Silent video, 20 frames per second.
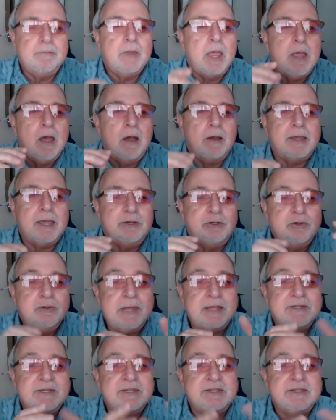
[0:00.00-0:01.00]
Okay,
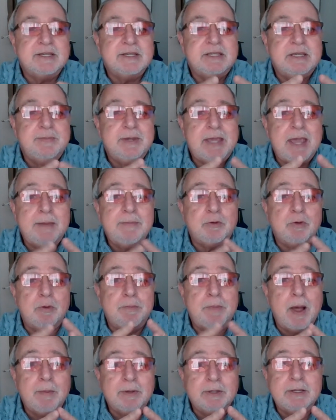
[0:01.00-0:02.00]
2006, he became the
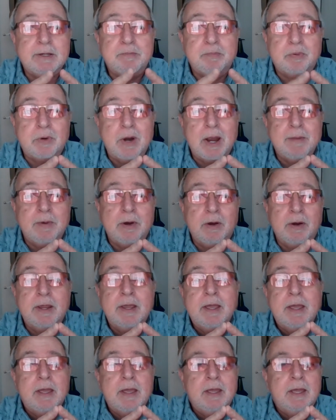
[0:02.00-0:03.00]
Republican primary.
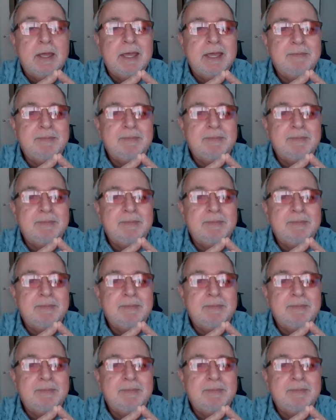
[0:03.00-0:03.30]
I